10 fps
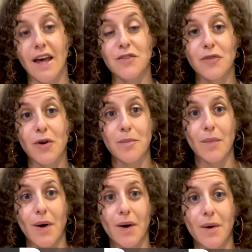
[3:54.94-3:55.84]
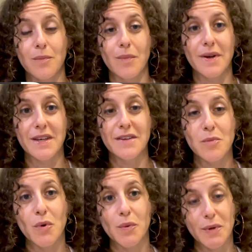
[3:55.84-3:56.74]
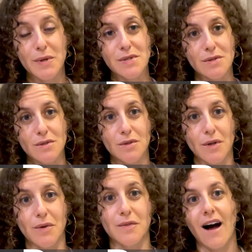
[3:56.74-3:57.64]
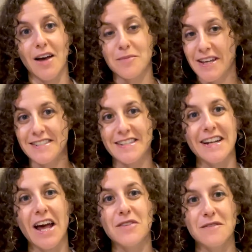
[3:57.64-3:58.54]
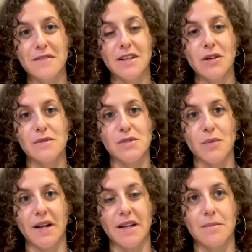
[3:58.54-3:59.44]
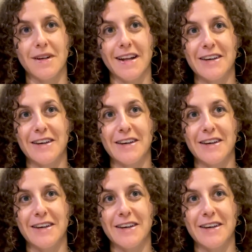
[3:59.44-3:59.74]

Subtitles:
And from an even more personal note, I planned on having videos ready, but I